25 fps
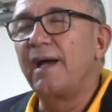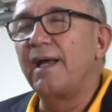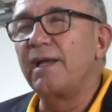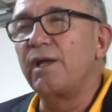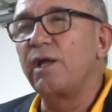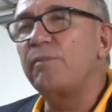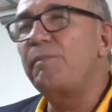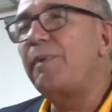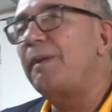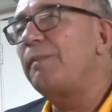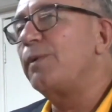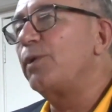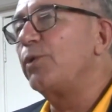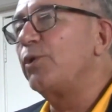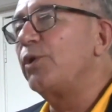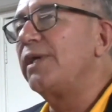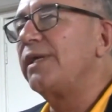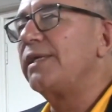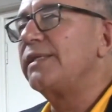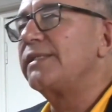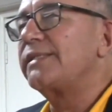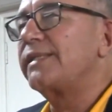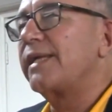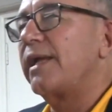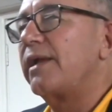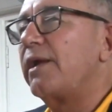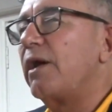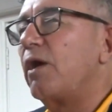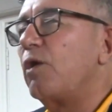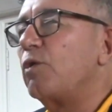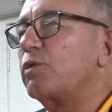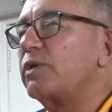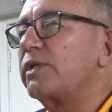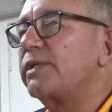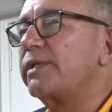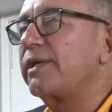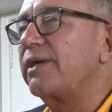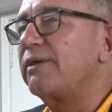A lot of people don't understand
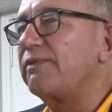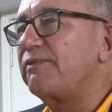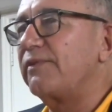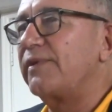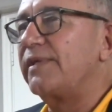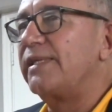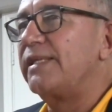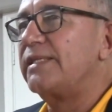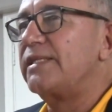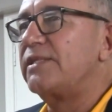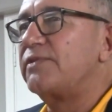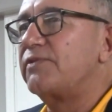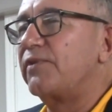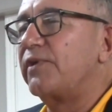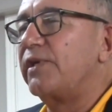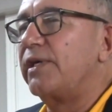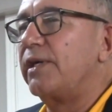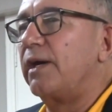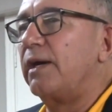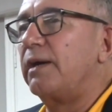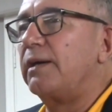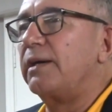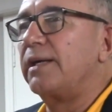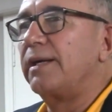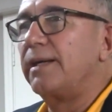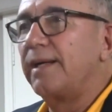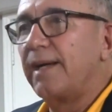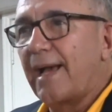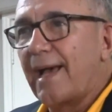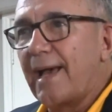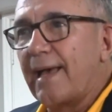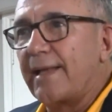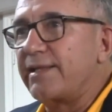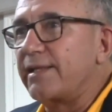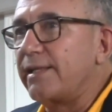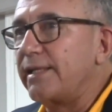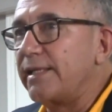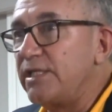how tough it is for young
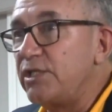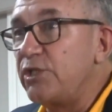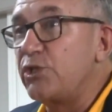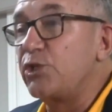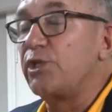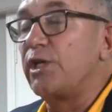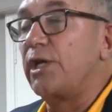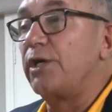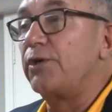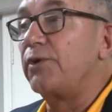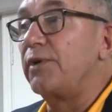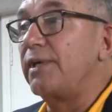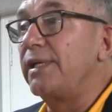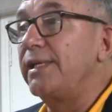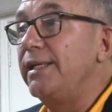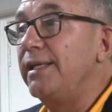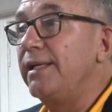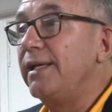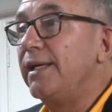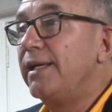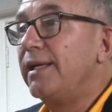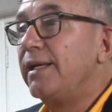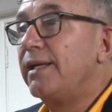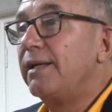athletes generally,